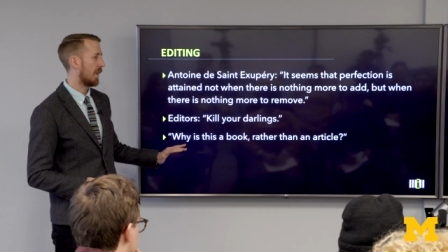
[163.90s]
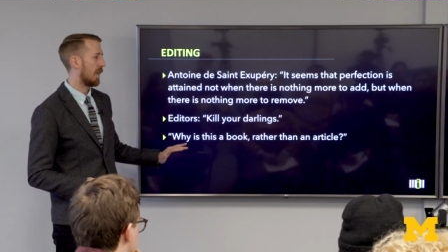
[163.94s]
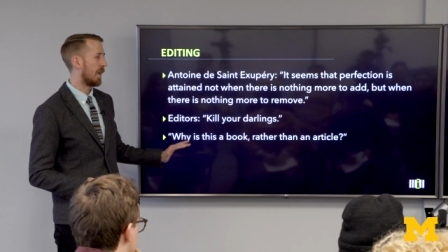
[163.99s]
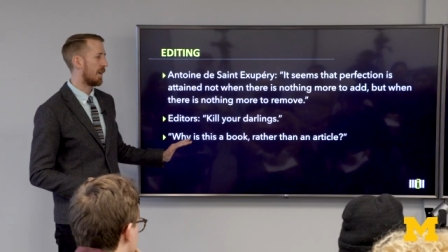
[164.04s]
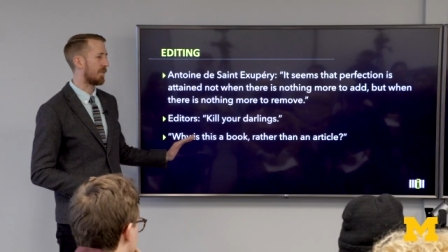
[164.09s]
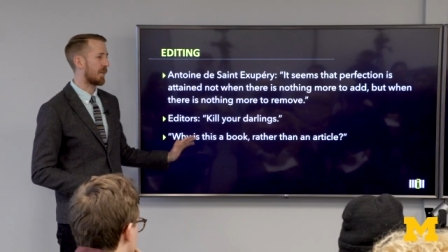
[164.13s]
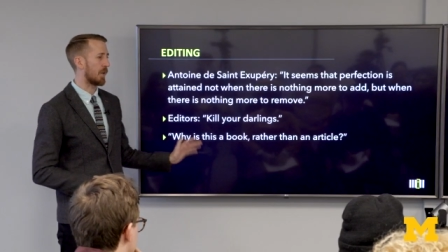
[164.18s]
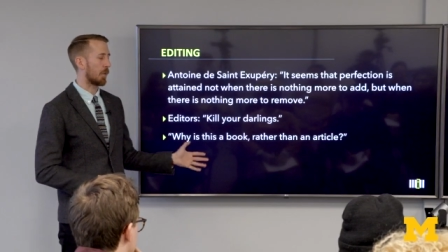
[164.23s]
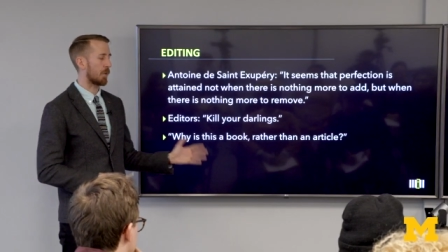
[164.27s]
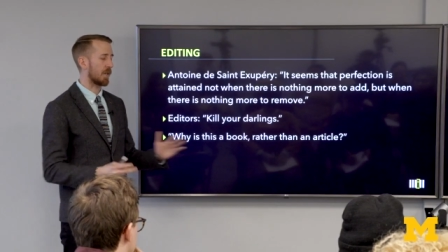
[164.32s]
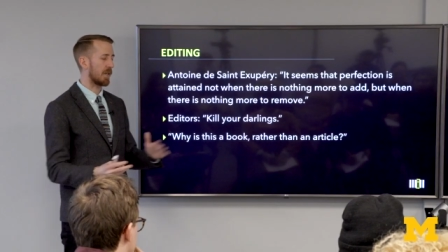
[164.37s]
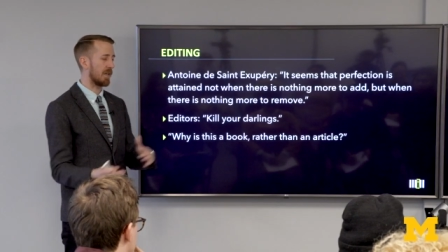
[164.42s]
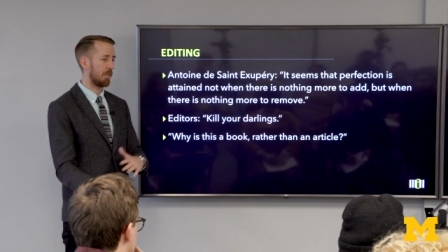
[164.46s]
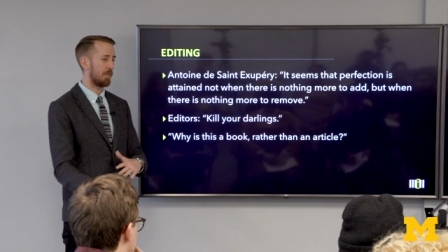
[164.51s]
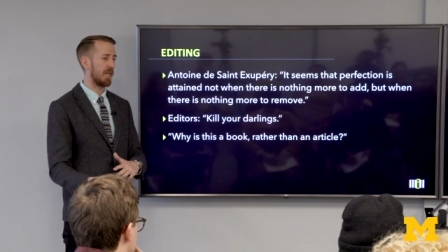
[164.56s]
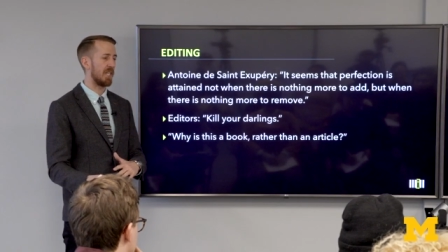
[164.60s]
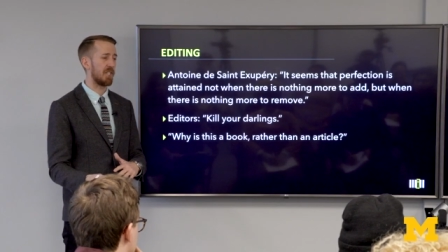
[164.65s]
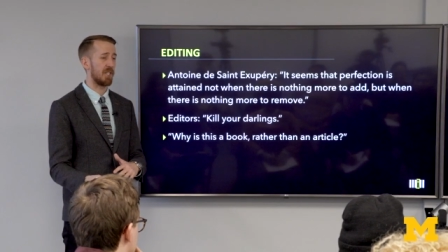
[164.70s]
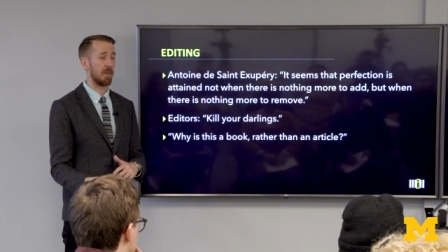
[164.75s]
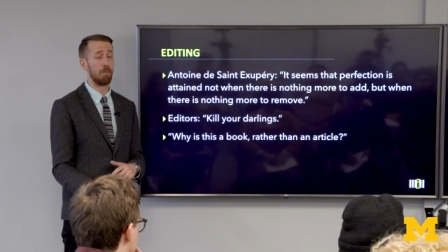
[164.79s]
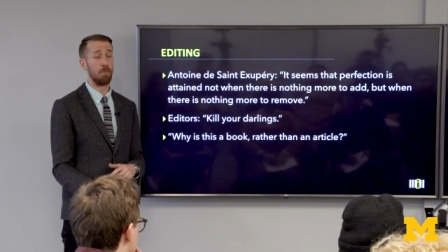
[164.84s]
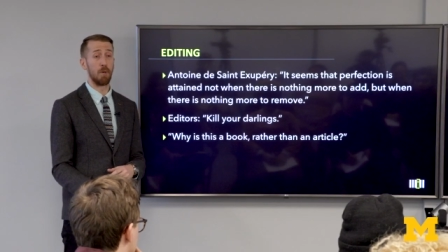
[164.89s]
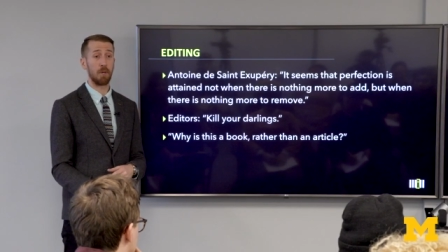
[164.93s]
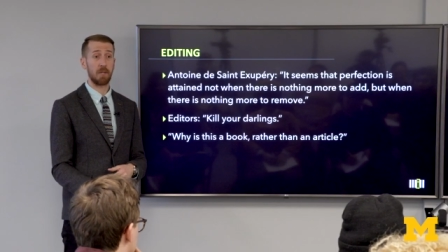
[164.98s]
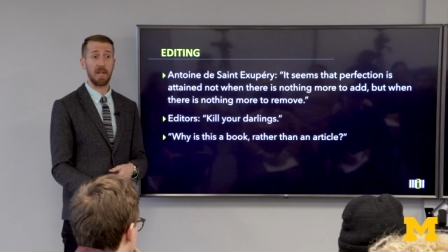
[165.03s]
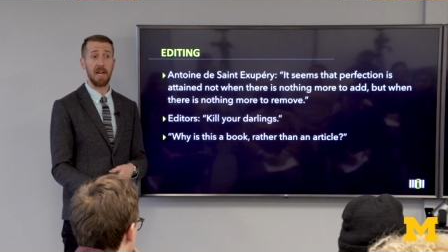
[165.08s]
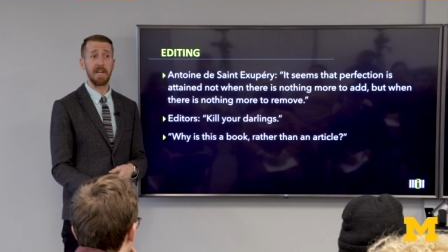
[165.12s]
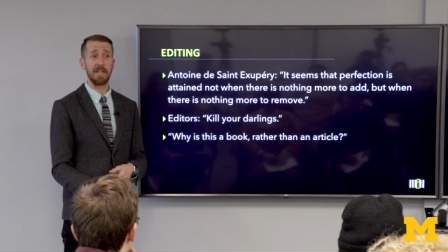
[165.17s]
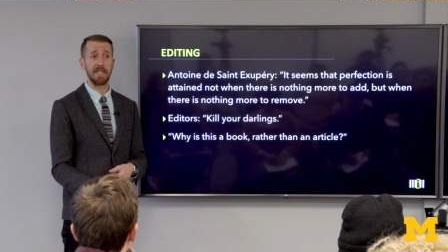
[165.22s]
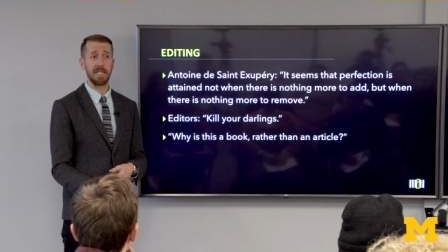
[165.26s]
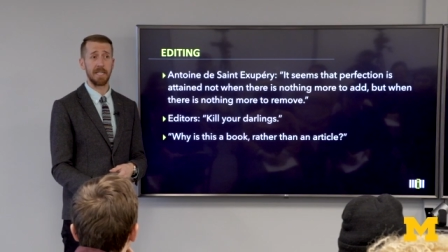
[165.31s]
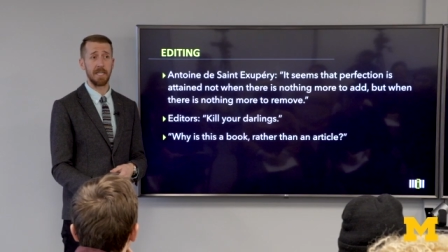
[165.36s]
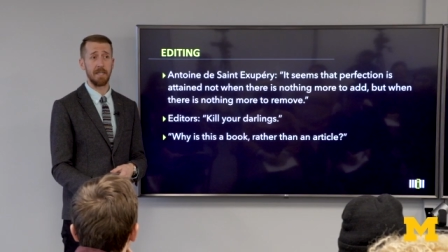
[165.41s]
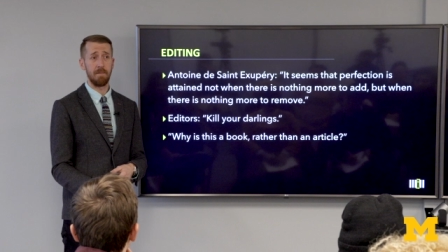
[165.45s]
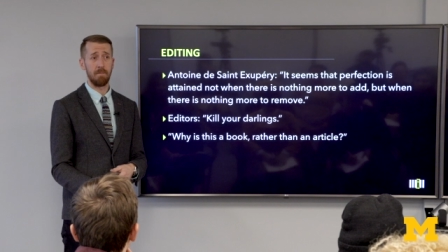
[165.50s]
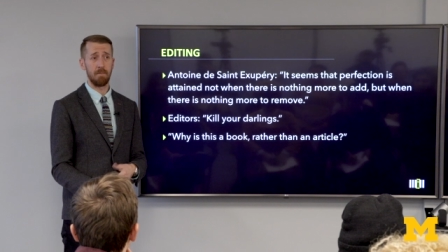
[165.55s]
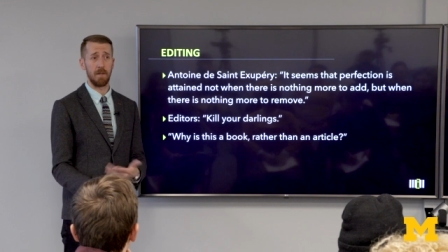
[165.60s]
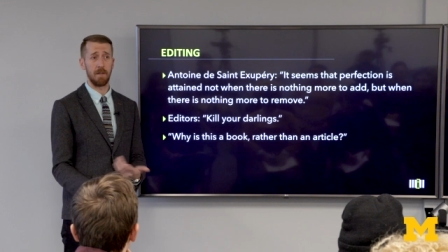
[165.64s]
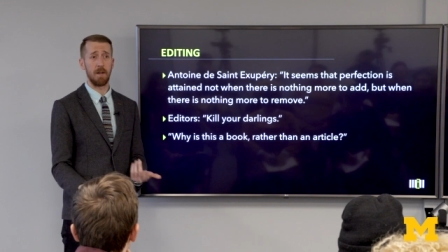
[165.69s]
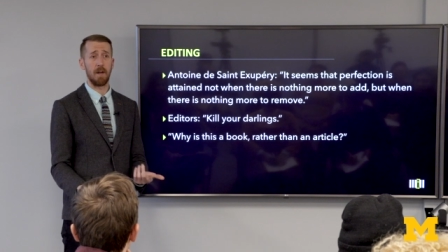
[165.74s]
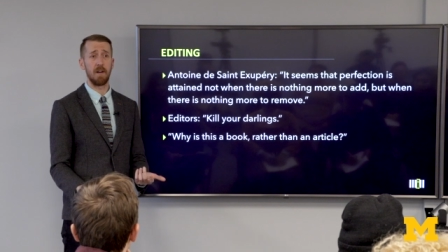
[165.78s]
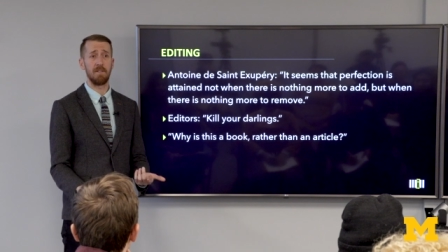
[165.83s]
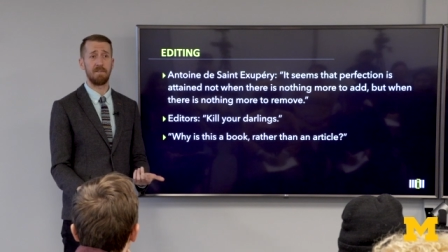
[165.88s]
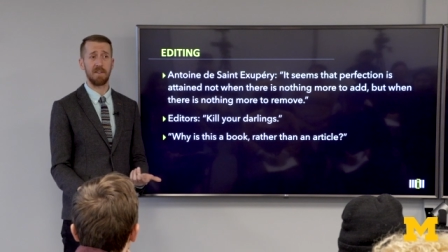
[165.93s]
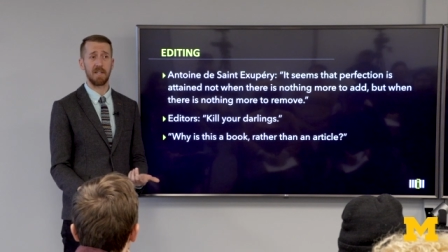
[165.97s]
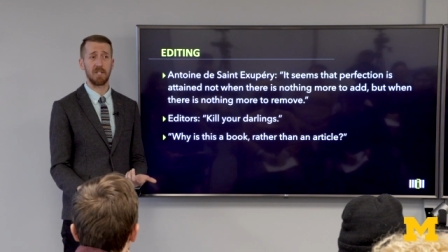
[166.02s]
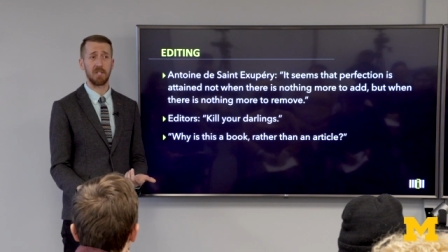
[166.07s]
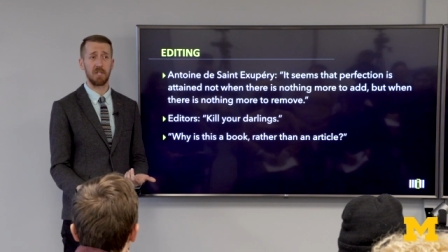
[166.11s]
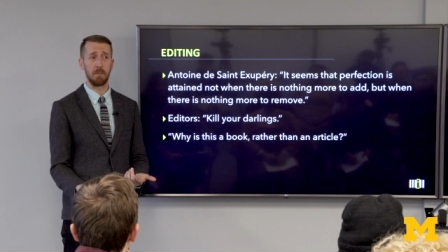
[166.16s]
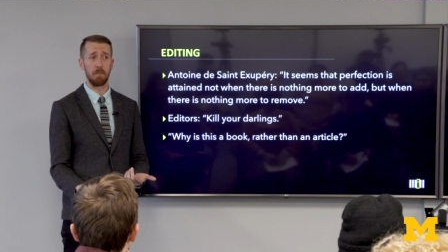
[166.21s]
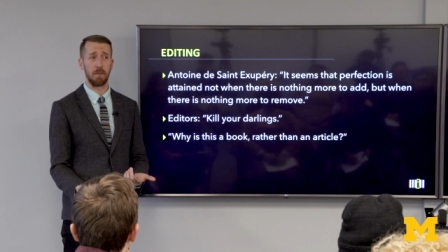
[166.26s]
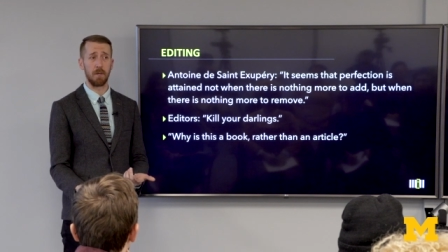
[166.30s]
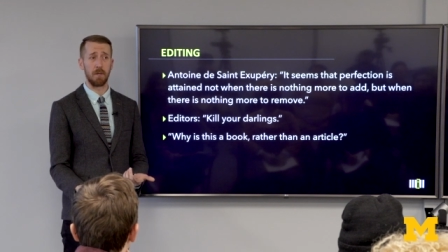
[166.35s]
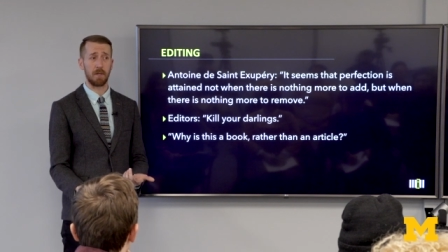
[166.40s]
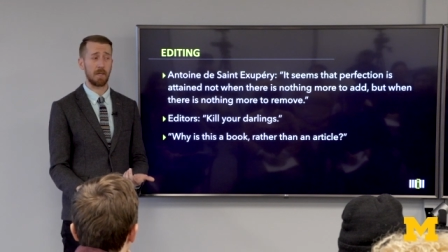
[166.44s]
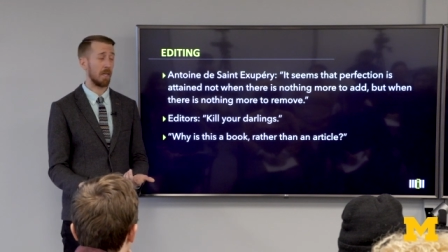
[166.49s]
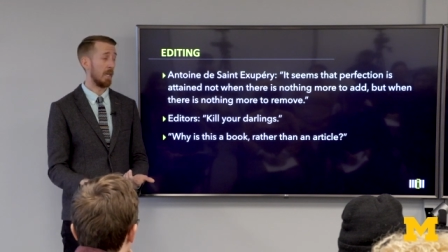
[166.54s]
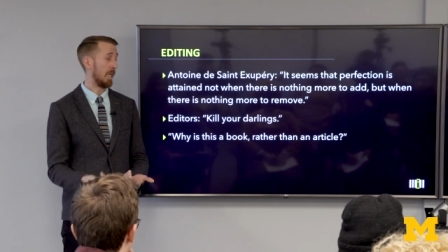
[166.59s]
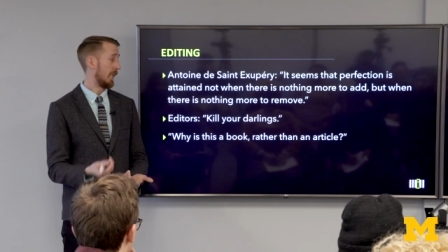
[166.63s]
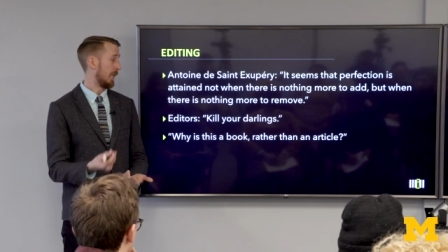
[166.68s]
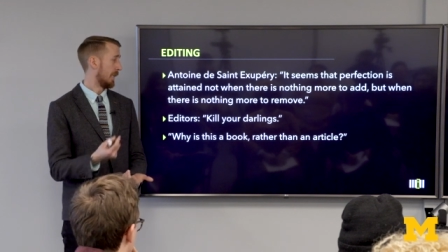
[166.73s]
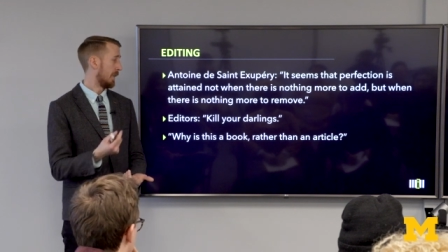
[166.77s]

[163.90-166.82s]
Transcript: If you're gonna pitch a book idea, a nonfiction book,